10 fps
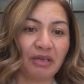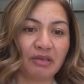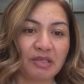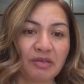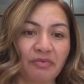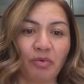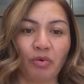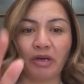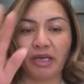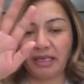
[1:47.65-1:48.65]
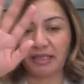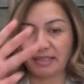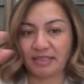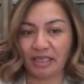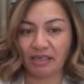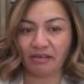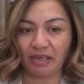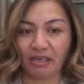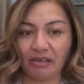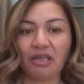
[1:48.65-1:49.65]
is for
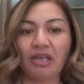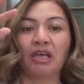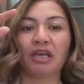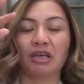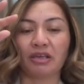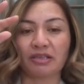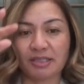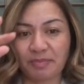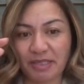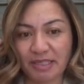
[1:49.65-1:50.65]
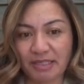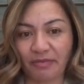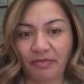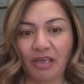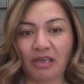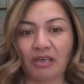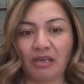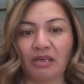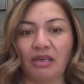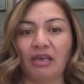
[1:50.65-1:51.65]
extending
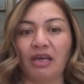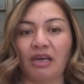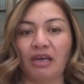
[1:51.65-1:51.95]
specific